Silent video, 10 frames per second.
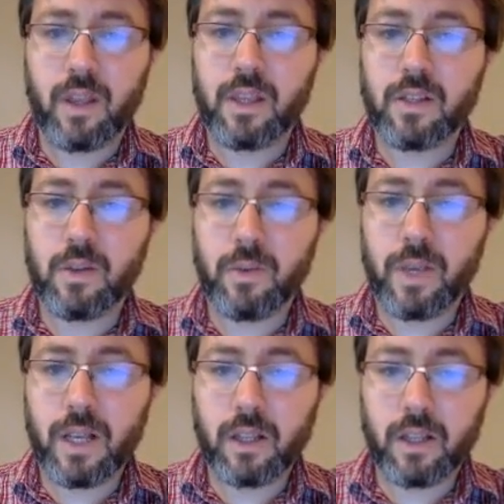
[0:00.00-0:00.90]
is New
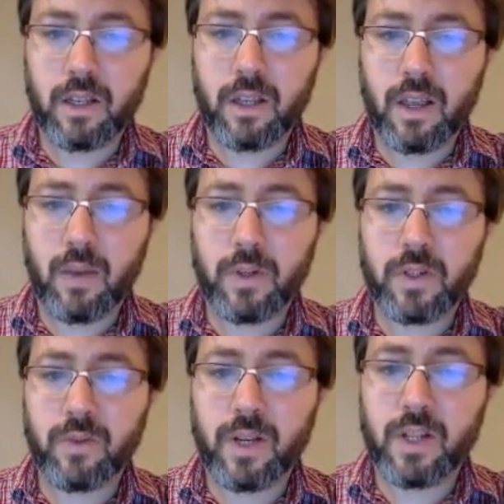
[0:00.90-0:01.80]
England and
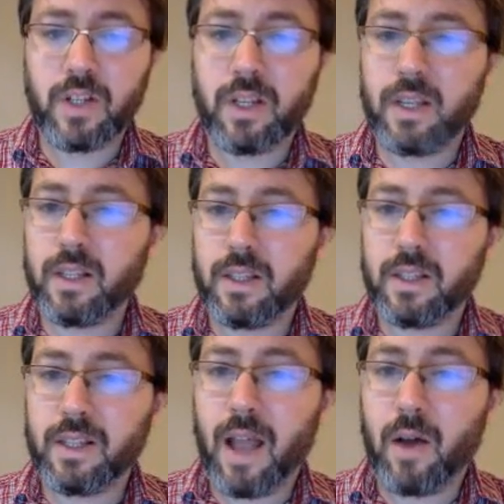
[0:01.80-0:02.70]
which region is the
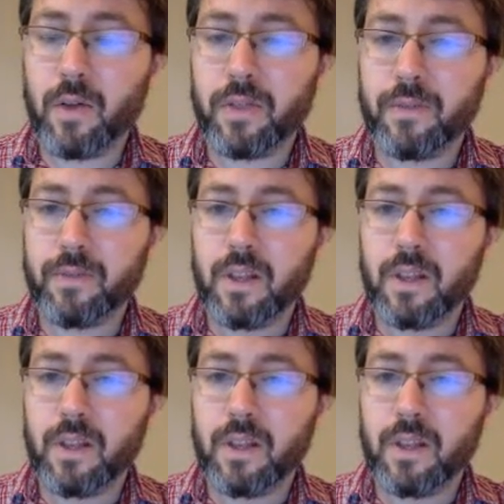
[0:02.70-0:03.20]
South.